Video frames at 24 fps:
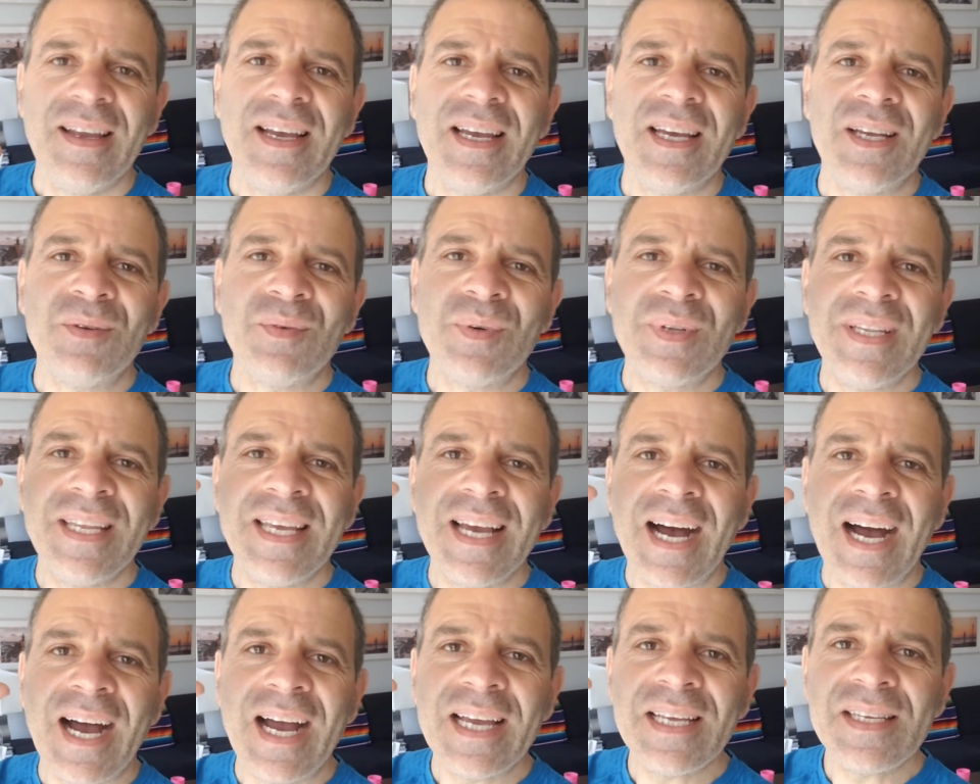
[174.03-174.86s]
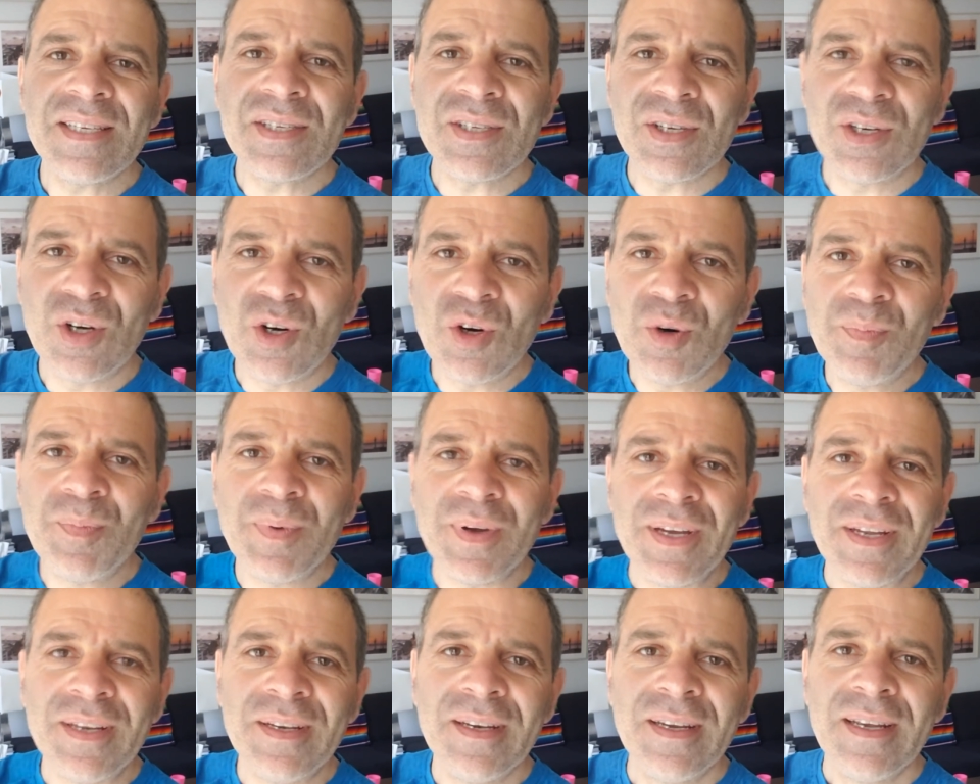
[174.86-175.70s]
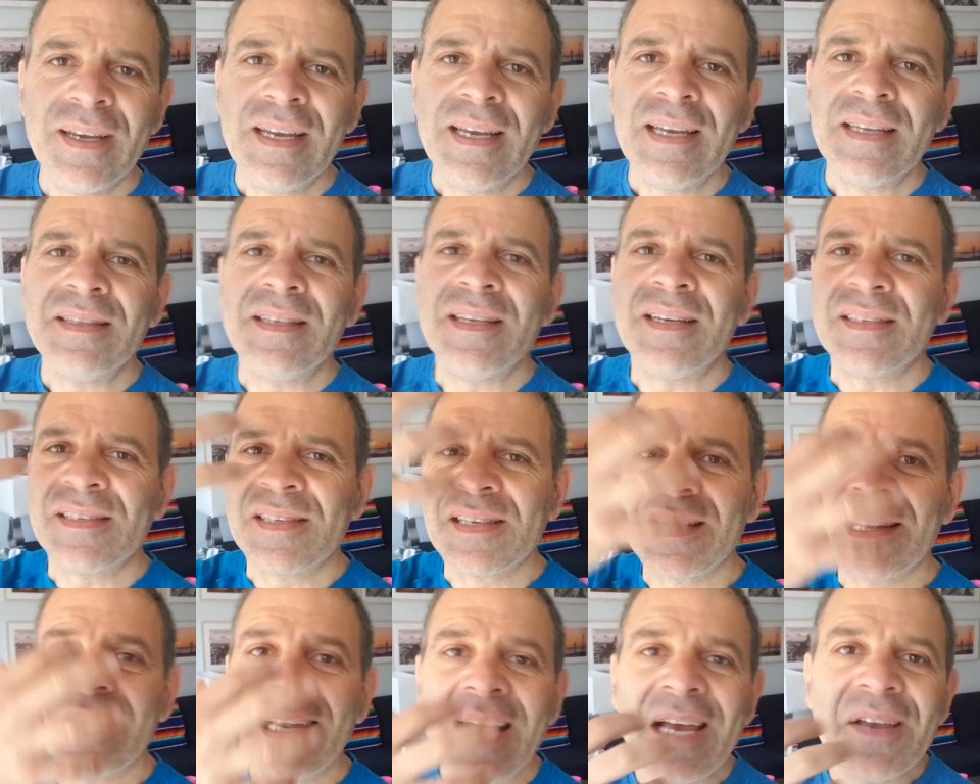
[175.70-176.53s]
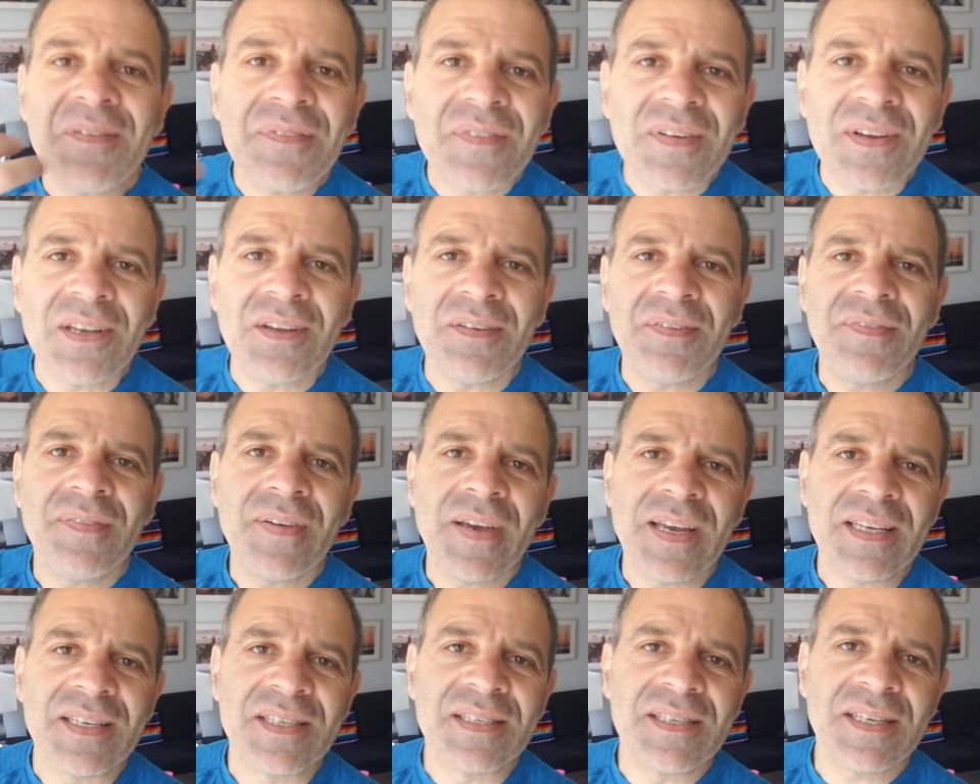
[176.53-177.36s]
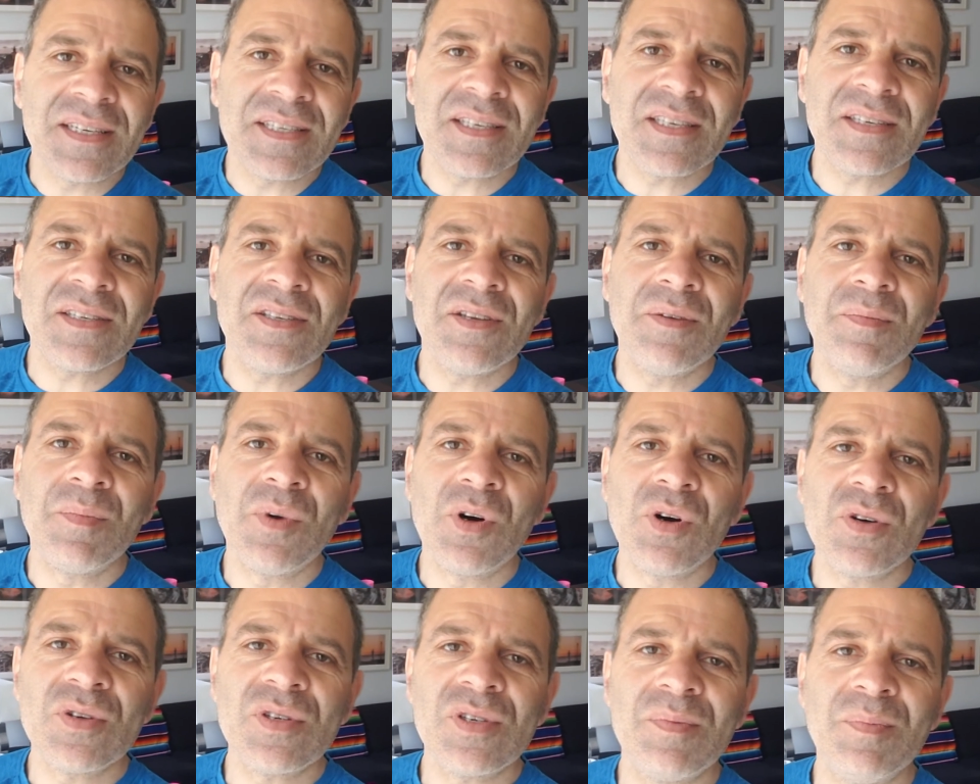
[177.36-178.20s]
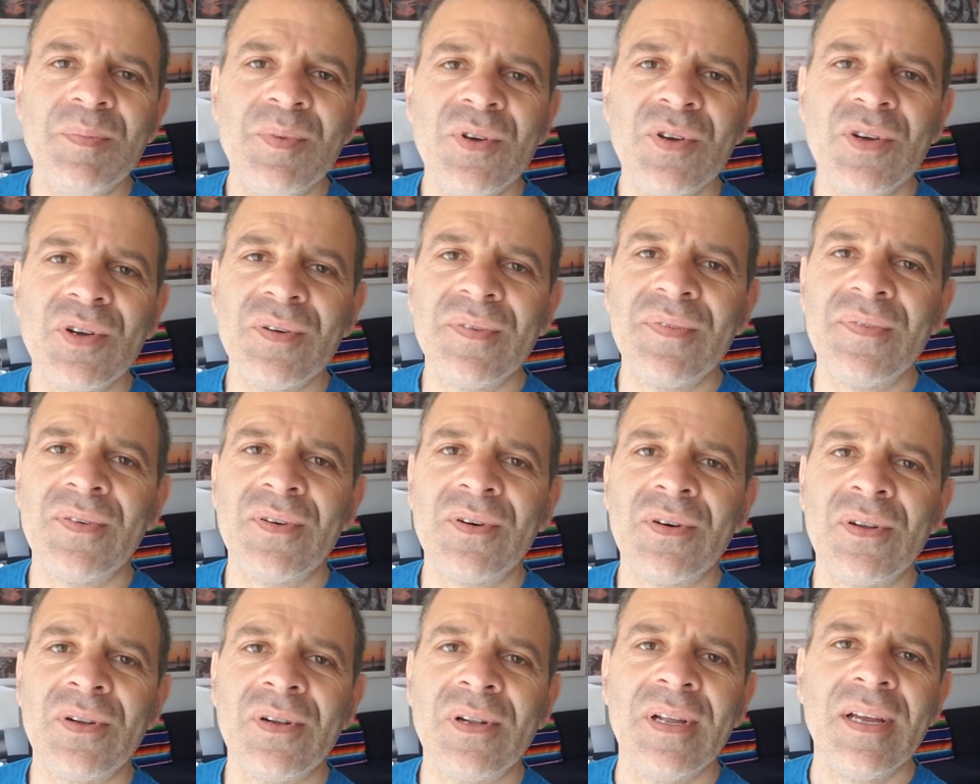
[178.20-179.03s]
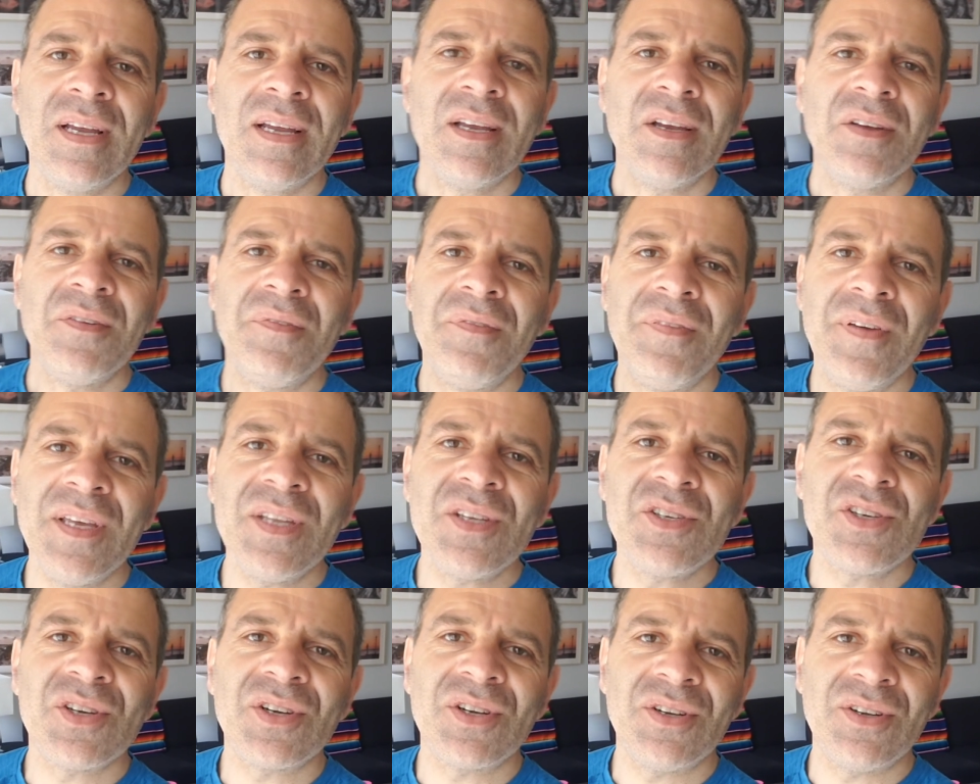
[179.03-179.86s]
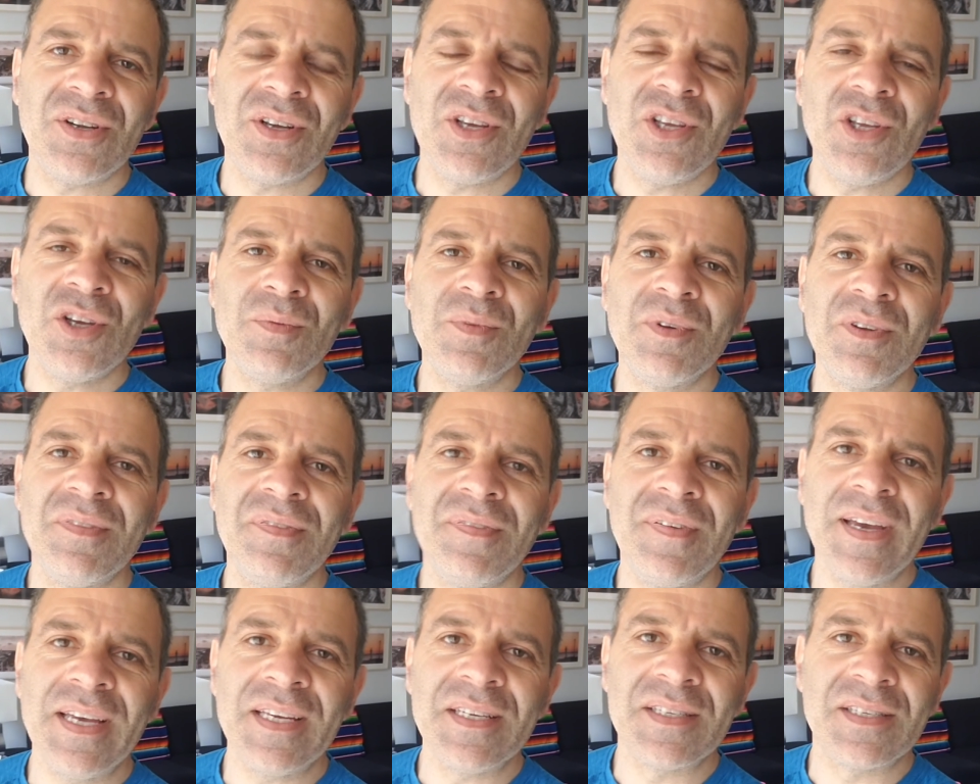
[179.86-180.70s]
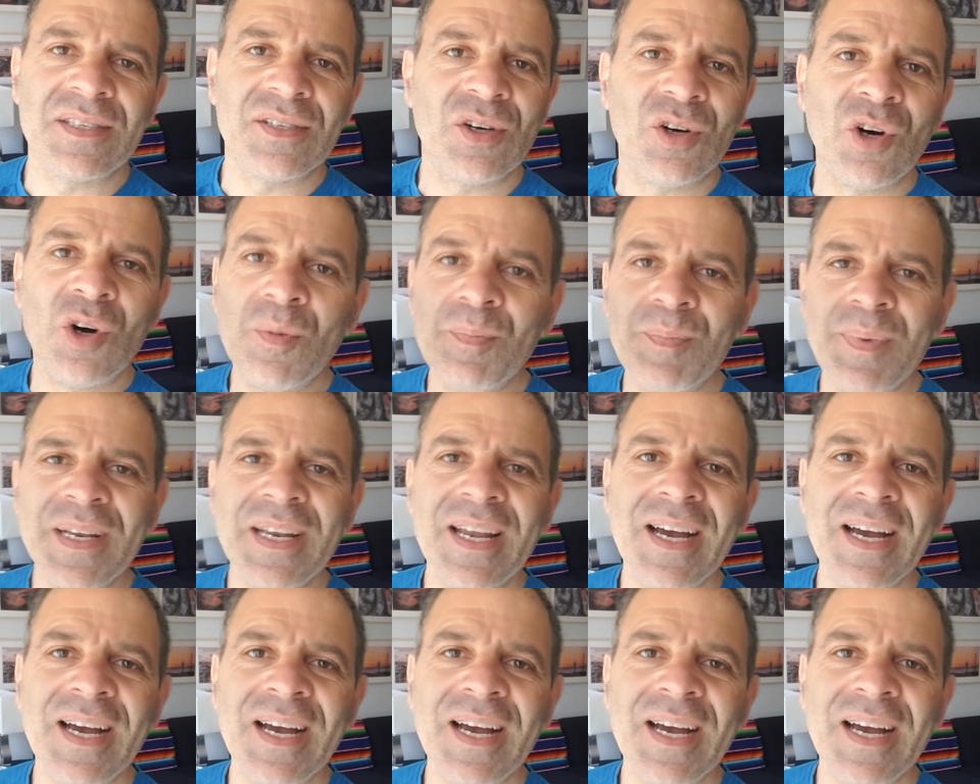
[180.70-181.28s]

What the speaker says: And when the eyes open, there is life in the face. This is the most beautiful feature in a human face. Open